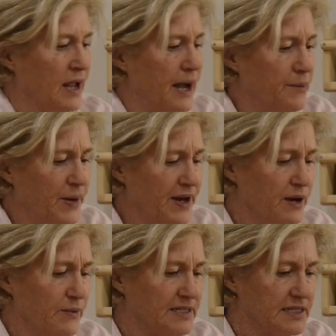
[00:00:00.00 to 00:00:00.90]
And when
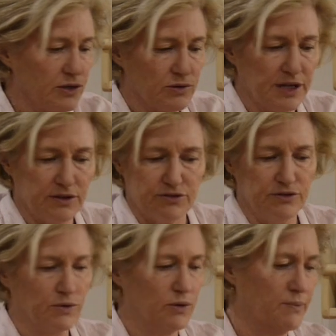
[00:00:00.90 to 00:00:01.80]
I was looking through
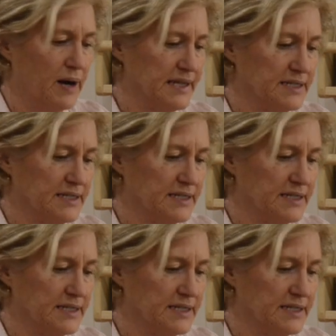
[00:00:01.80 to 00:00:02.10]
all my